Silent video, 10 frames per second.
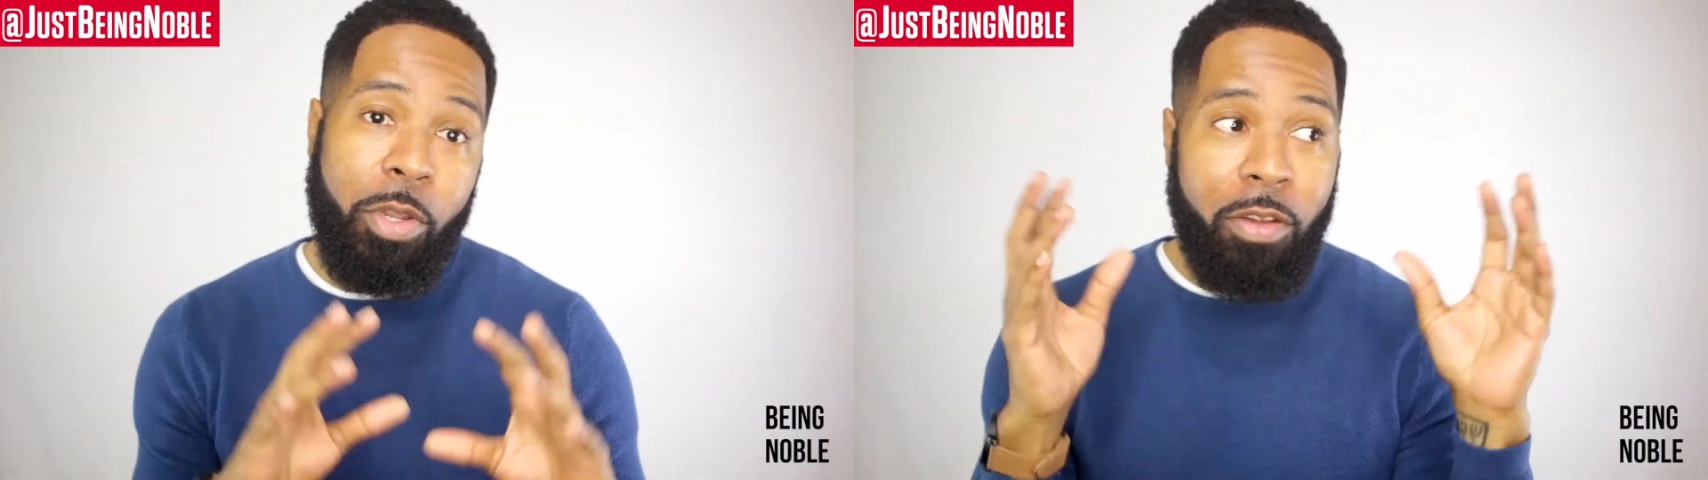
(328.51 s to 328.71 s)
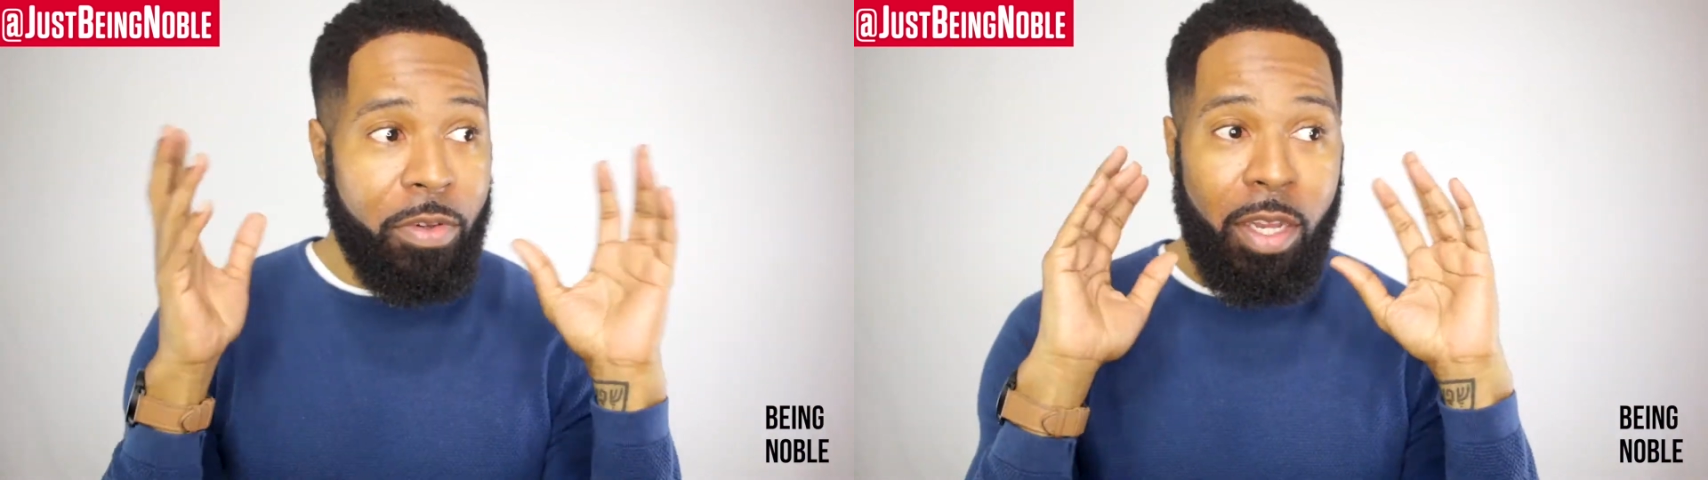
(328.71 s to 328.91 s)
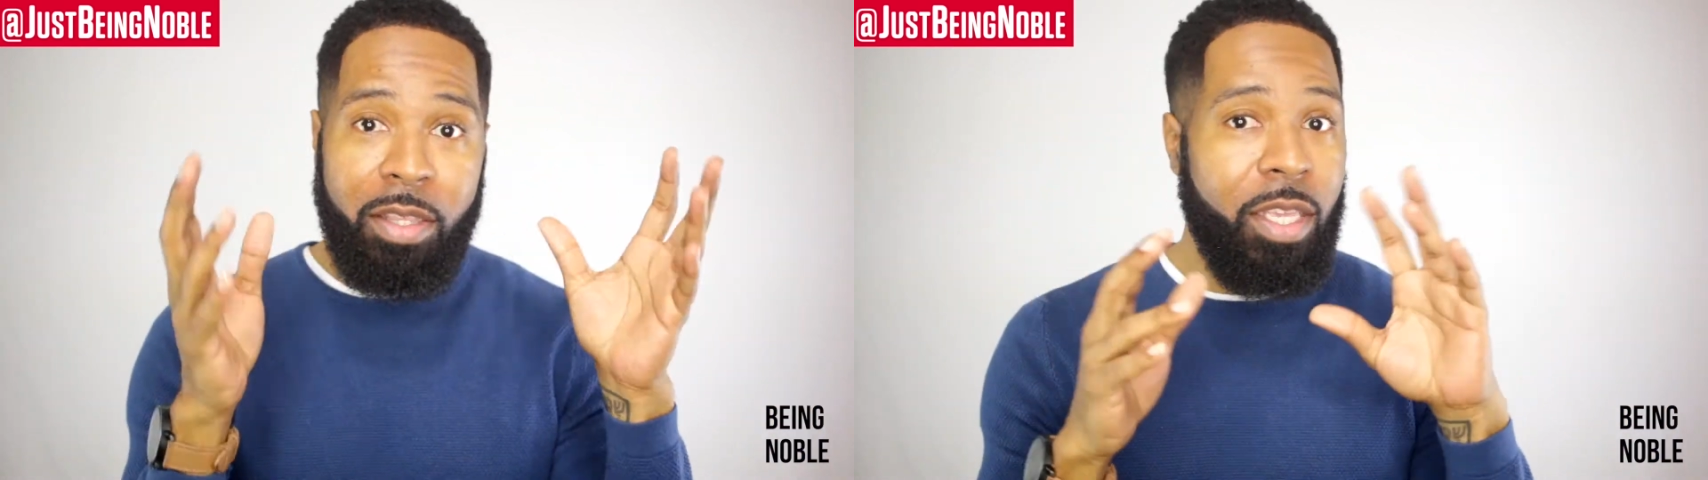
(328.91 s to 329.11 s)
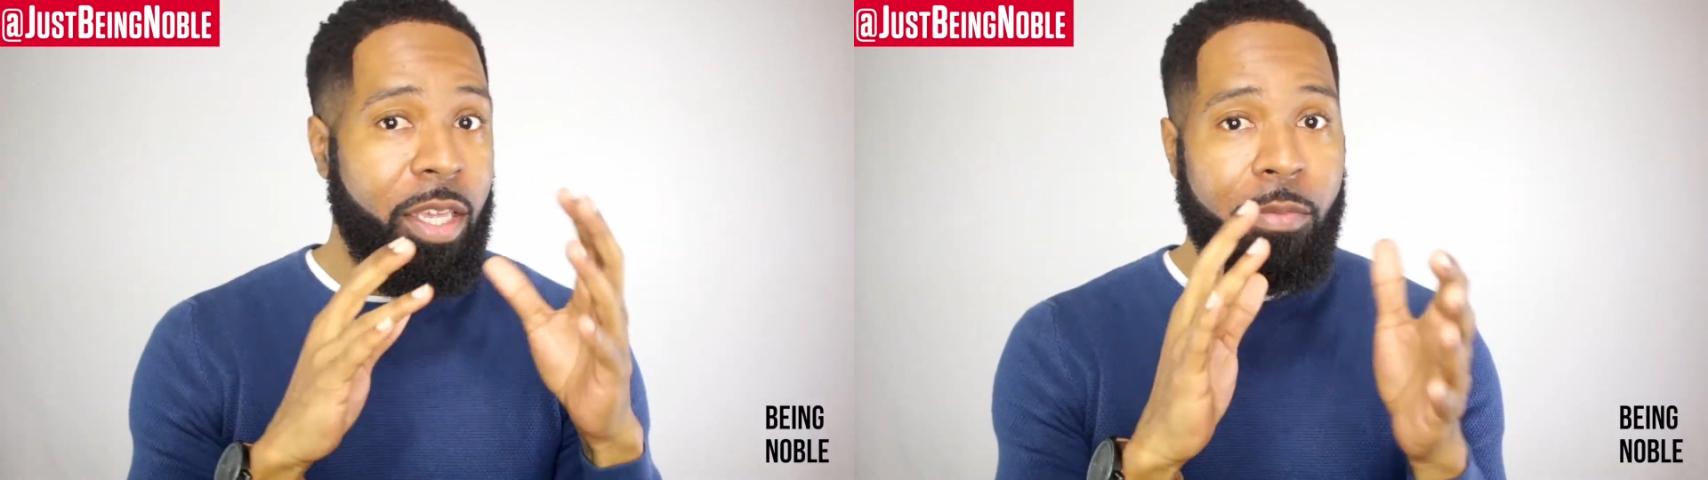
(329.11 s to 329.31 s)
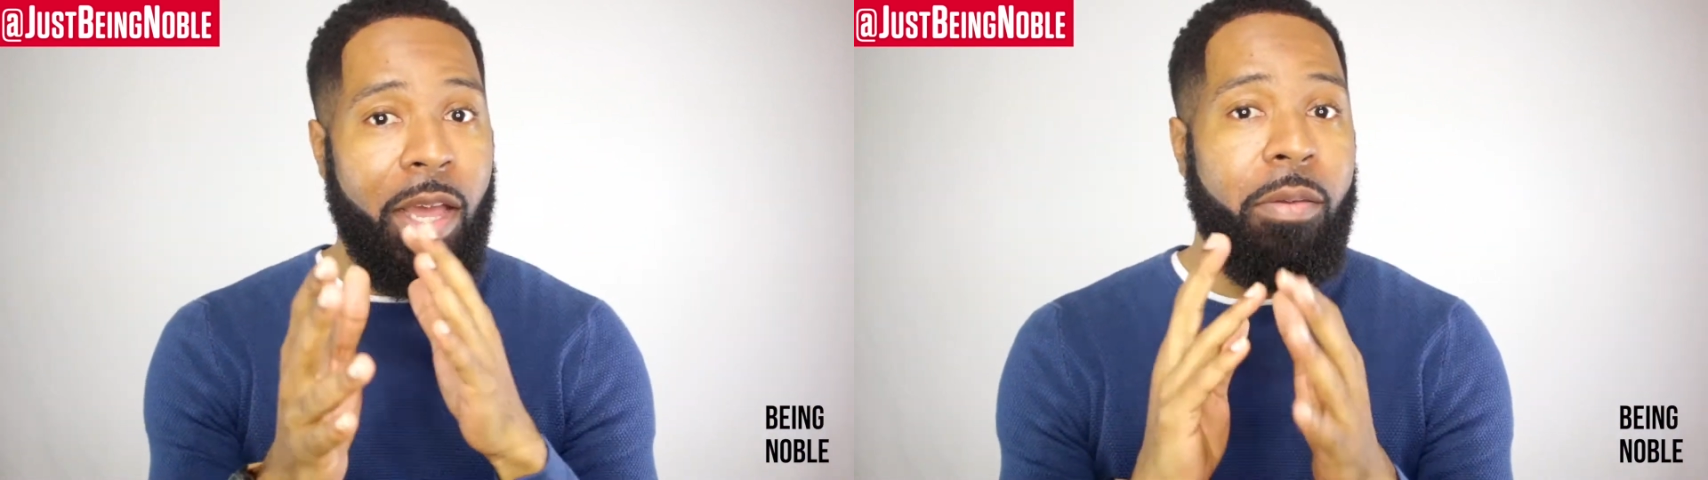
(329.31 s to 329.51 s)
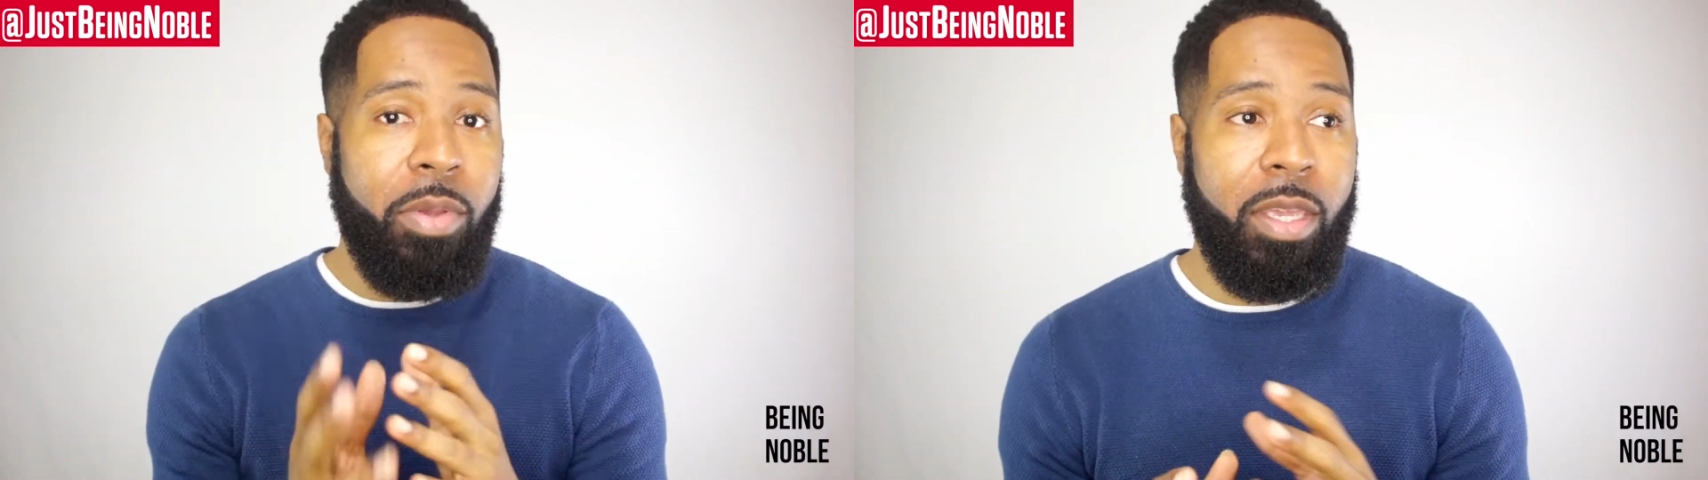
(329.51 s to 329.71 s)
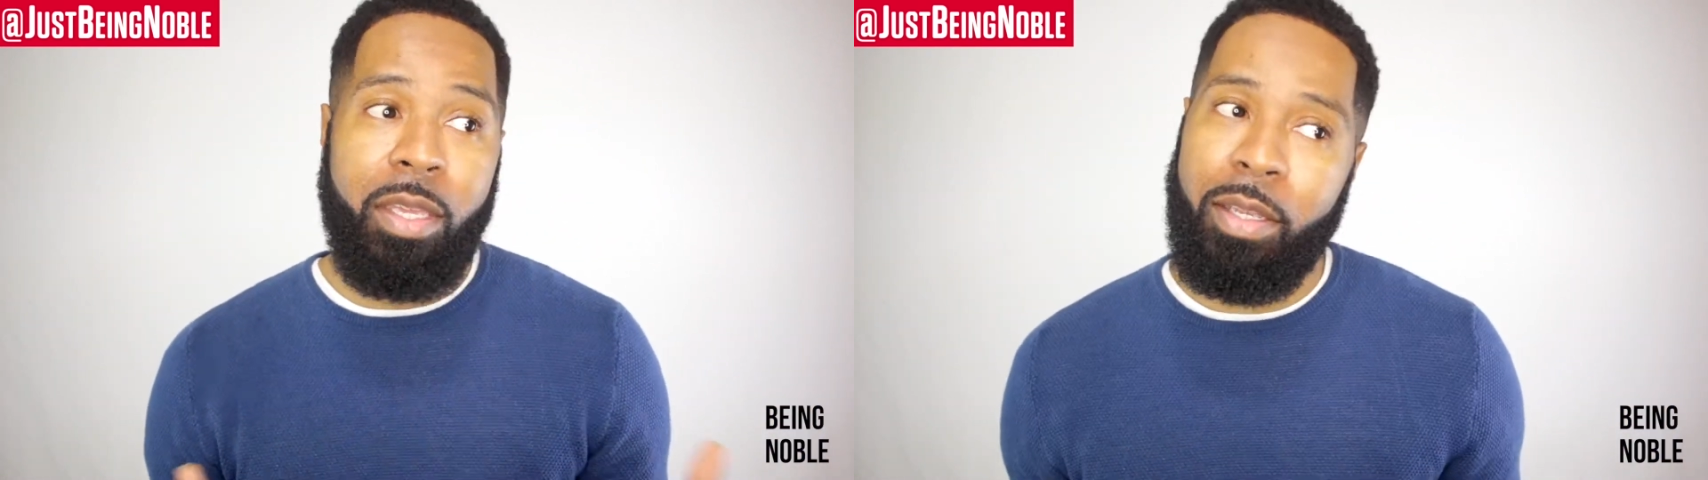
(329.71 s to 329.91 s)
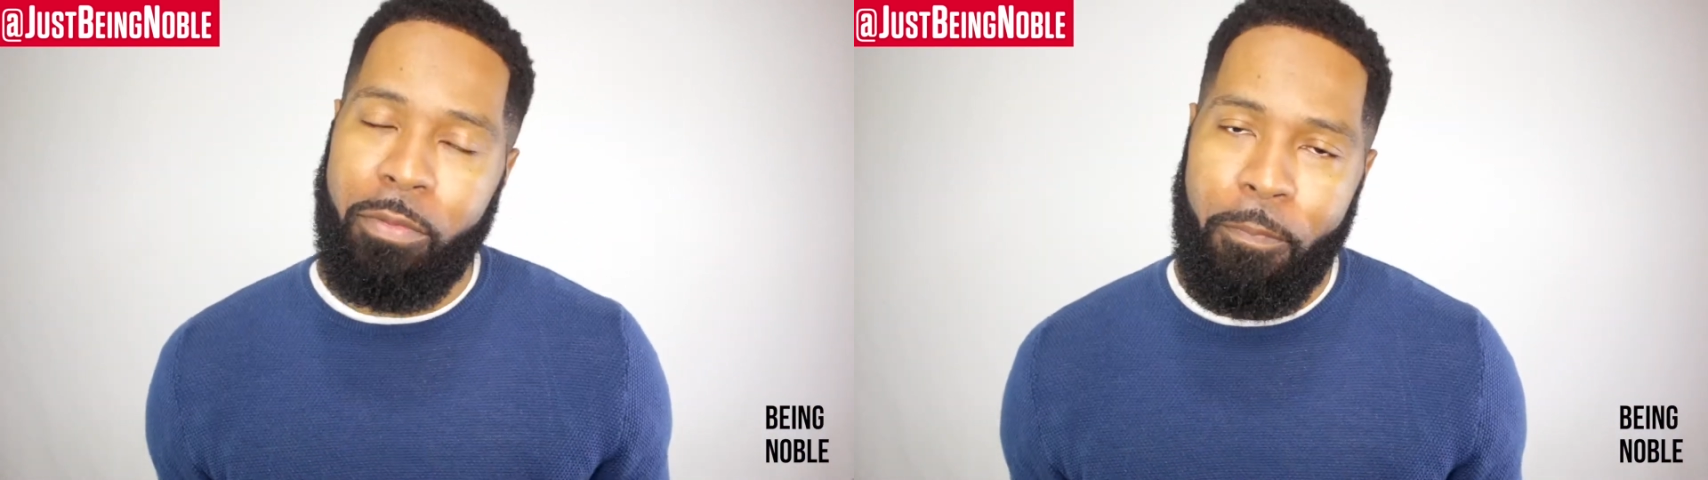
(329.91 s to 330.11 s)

whatever her thing might be.